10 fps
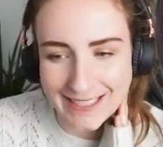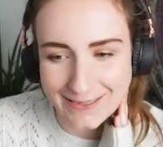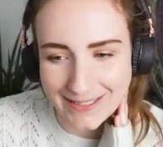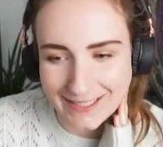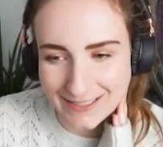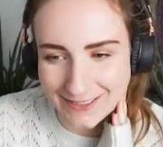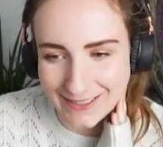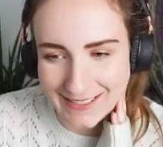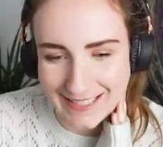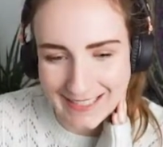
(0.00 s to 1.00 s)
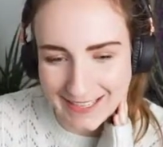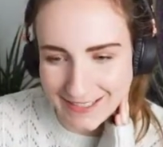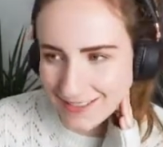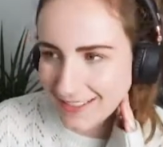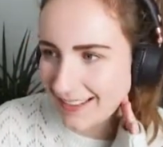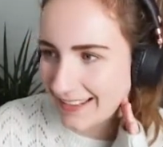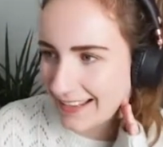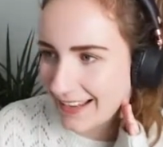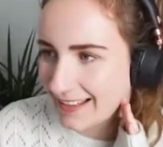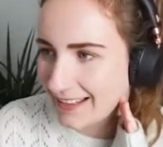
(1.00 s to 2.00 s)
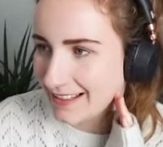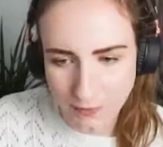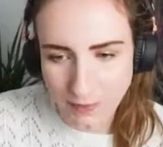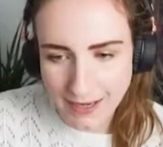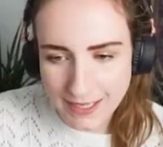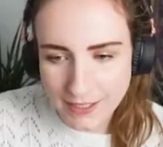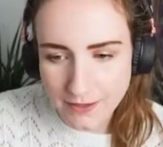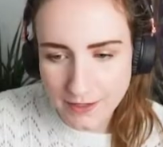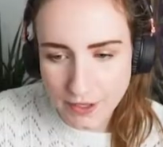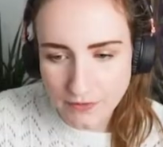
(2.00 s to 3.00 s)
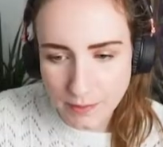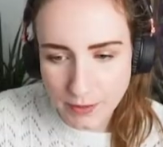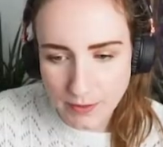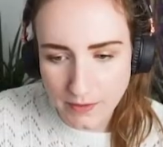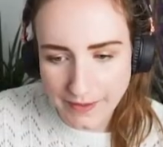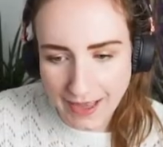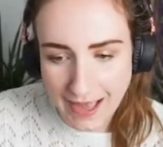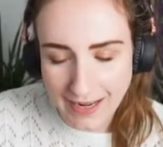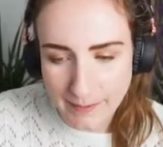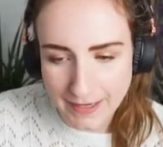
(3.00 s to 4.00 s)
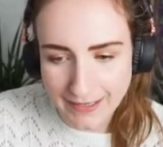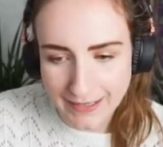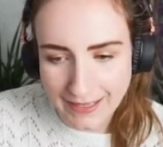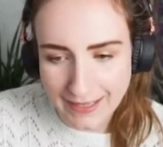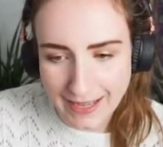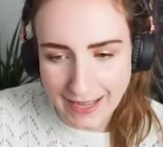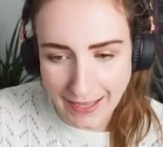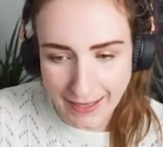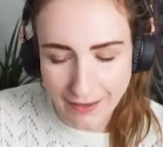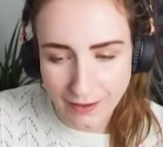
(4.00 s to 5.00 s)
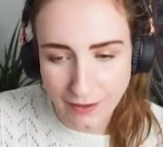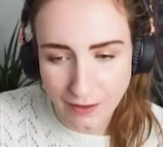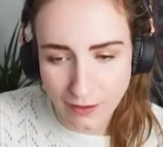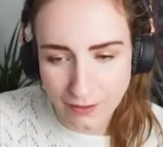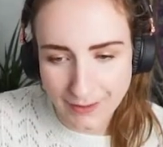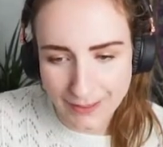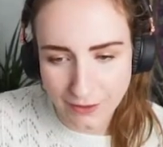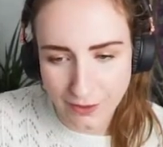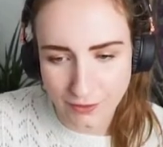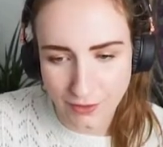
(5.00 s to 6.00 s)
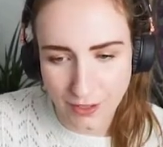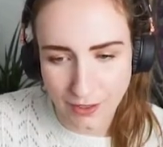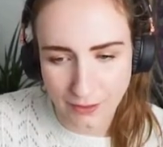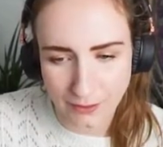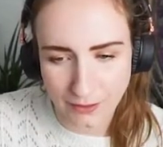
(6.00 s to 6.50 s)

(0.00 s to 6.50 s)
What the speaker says: That's really disgusting. Can you not clean it? Why are you doing another poo on there? Let me clean it. Oh my god, no.